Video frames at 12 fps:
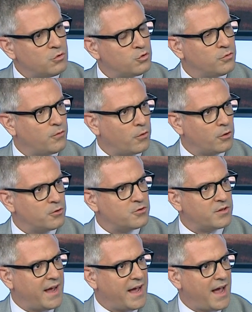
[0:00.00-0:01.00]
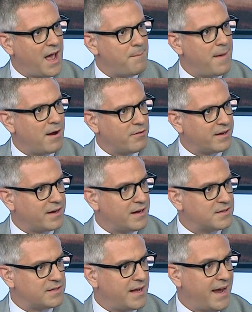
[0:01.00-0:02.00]
towards
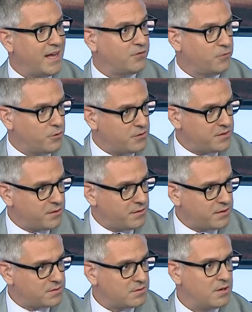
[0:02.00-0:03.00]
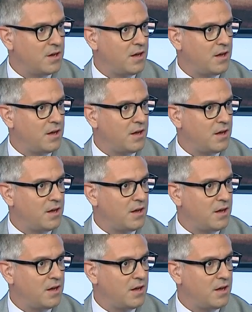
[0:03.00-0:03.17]
America's adversaries.